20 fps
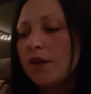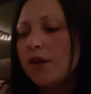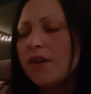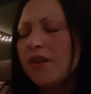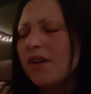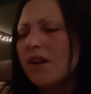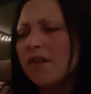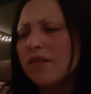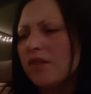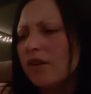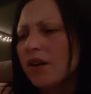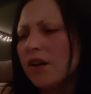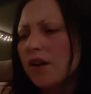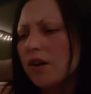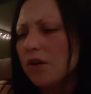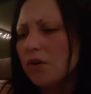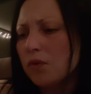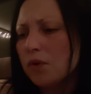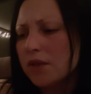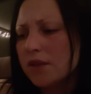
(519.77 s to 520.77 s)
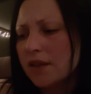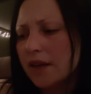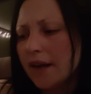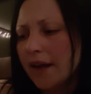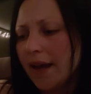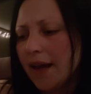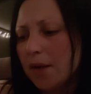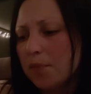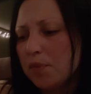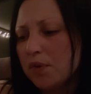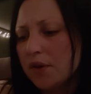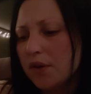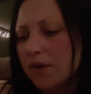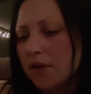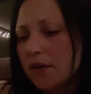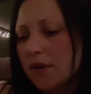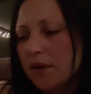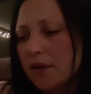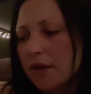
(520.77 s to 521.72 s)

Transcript: you never know what's going to happen.